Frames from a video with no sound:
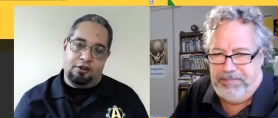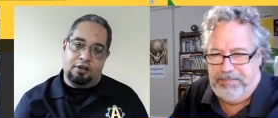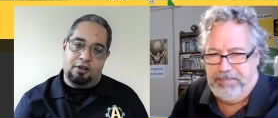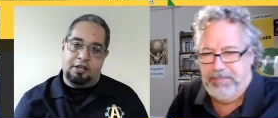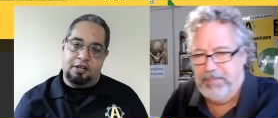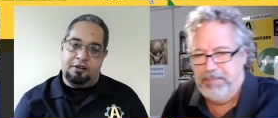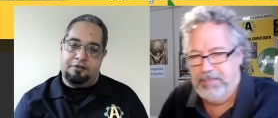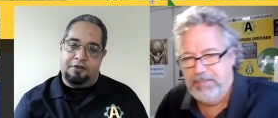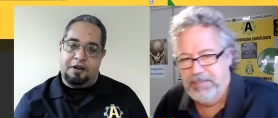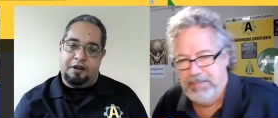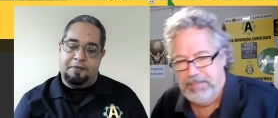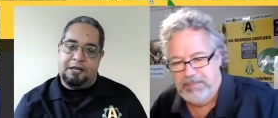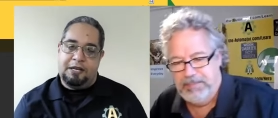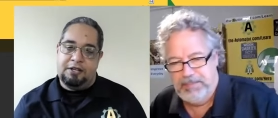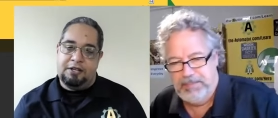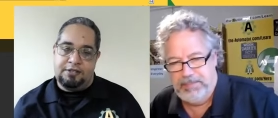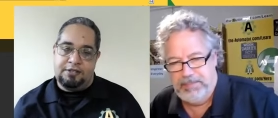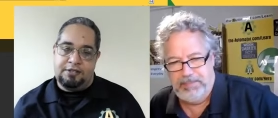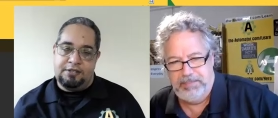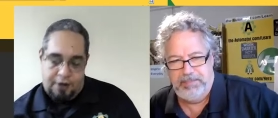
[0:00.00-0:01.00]
Speaker 1: totally agree,
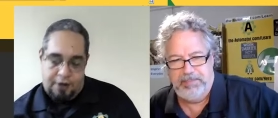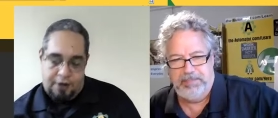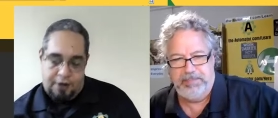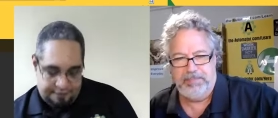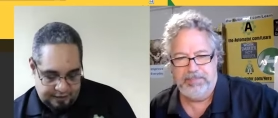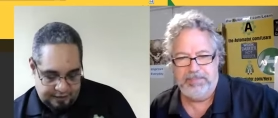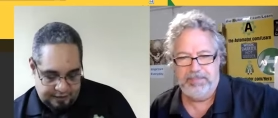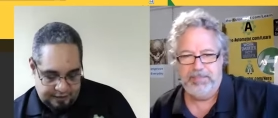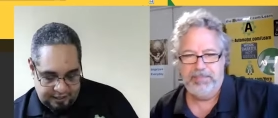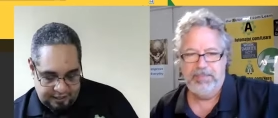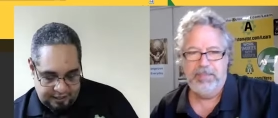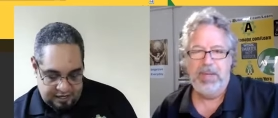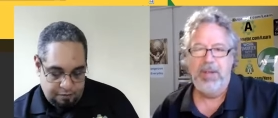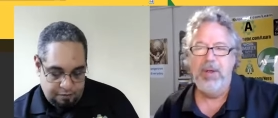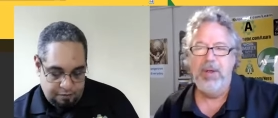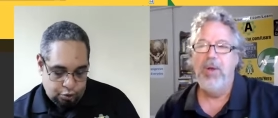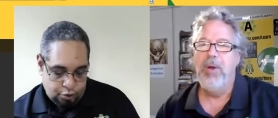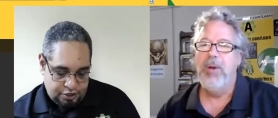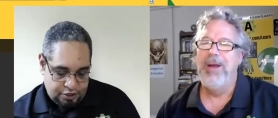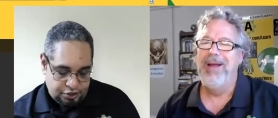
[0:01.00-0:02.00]
because if you have a
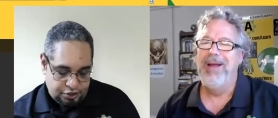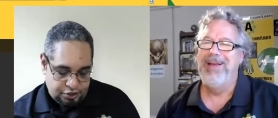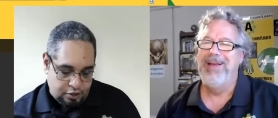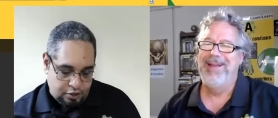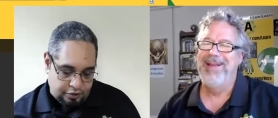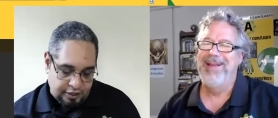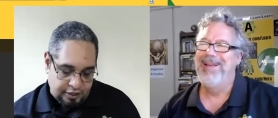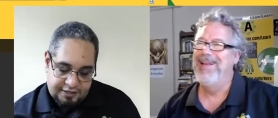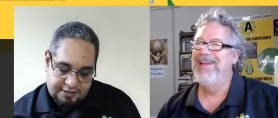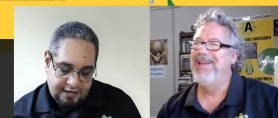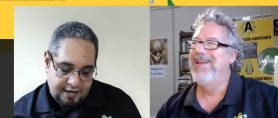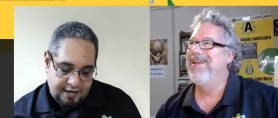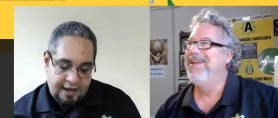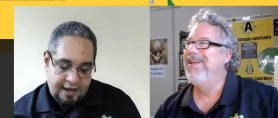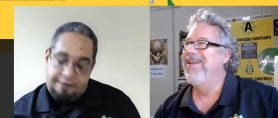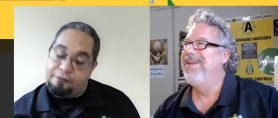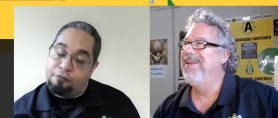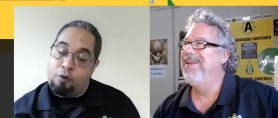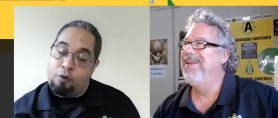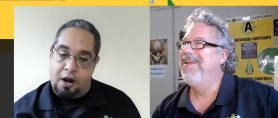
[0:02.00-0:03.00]
keyboard shortcut, let's say
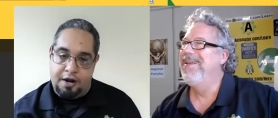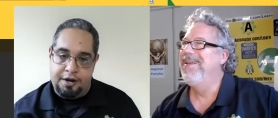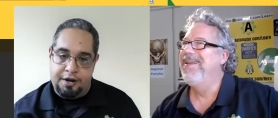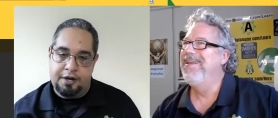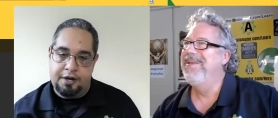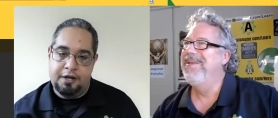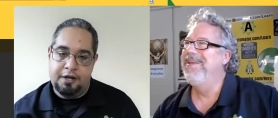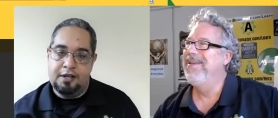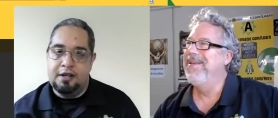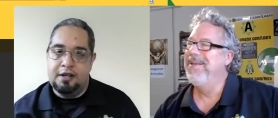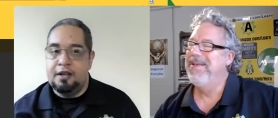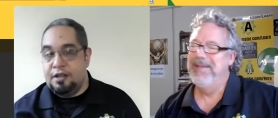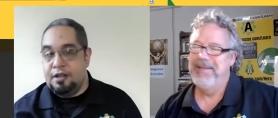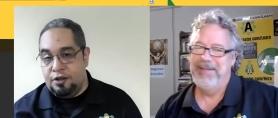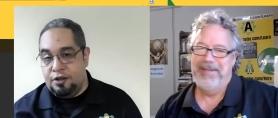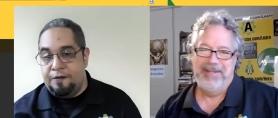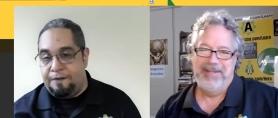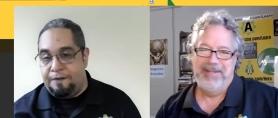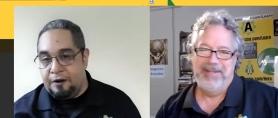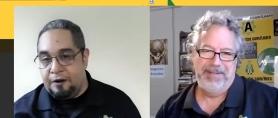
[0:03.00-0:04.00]
F1.
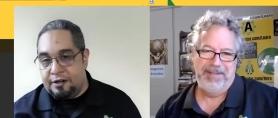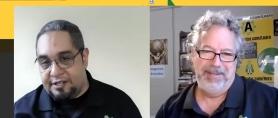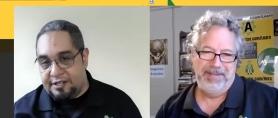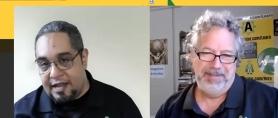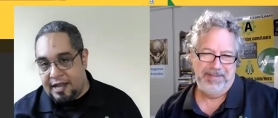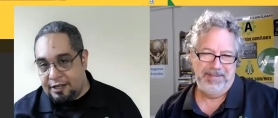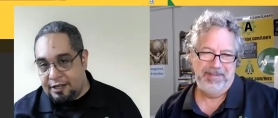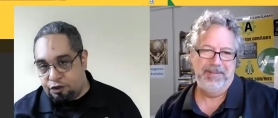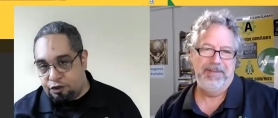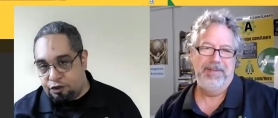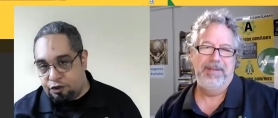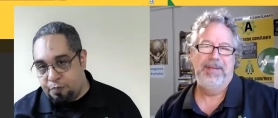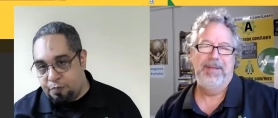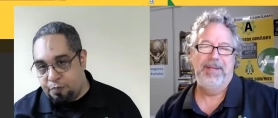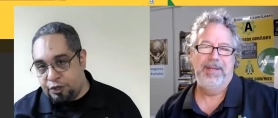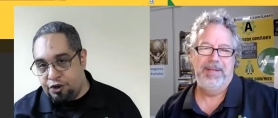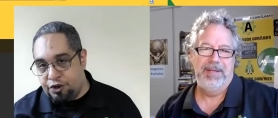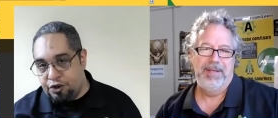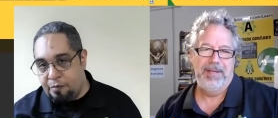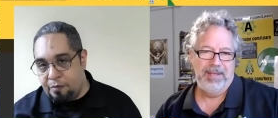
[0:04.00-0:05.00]
You first had to
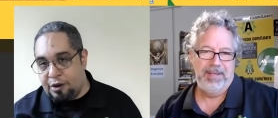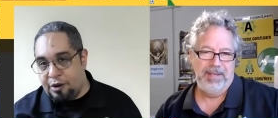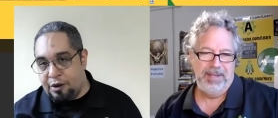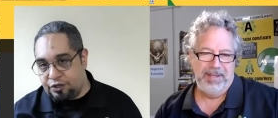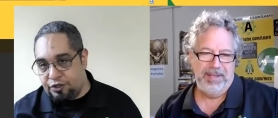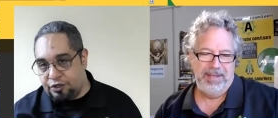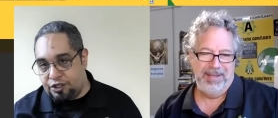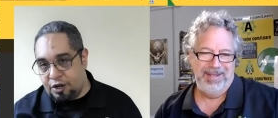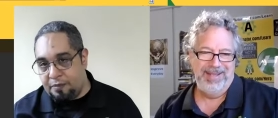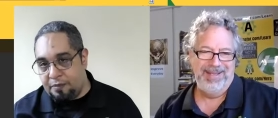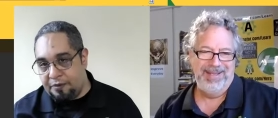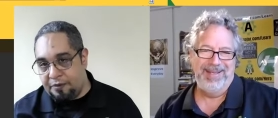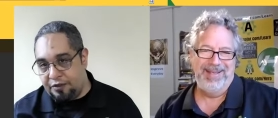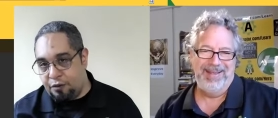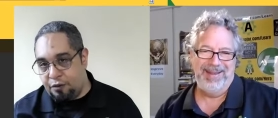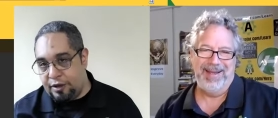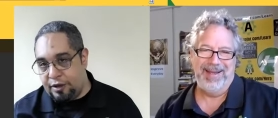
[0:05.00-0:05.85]
put your mouse on top of the